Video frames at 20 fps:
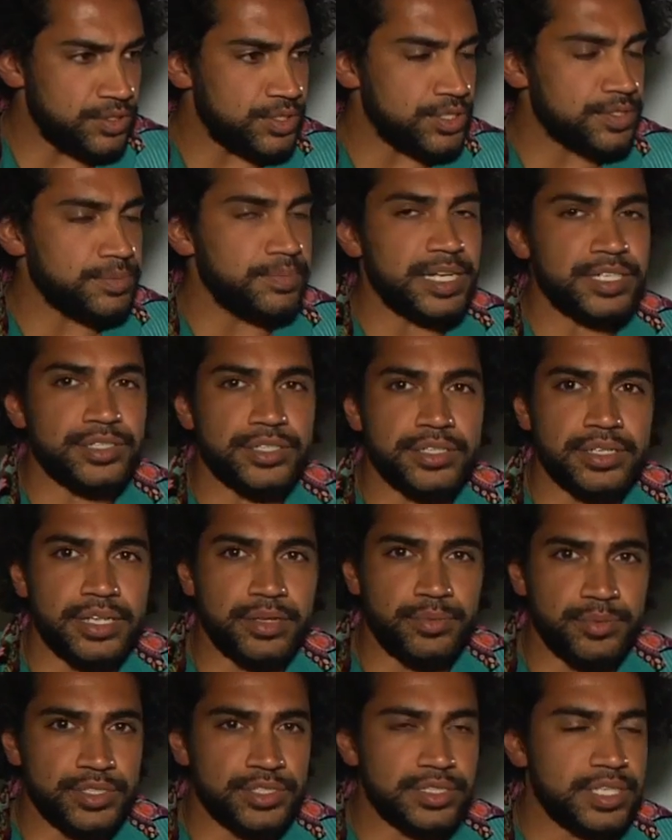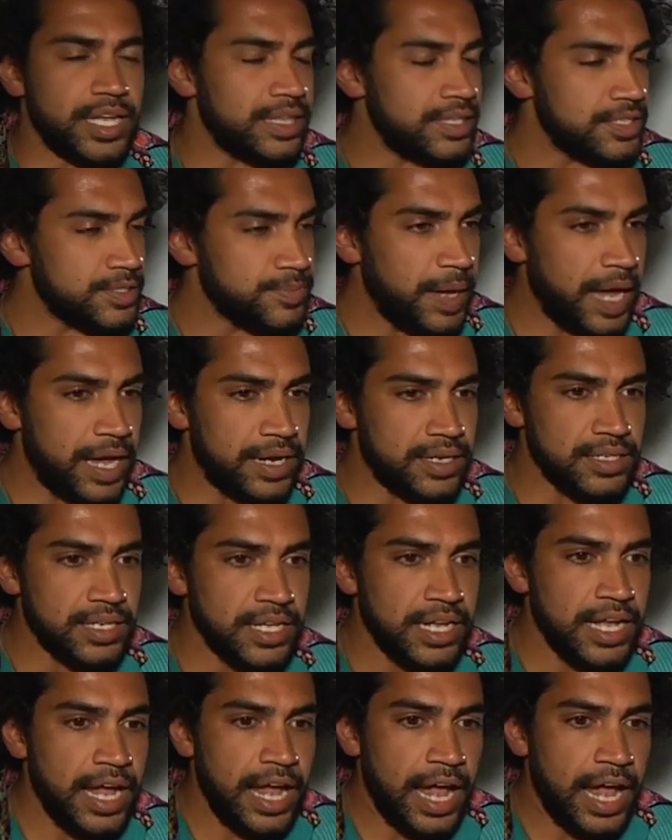You just mentioned that you just had this panel.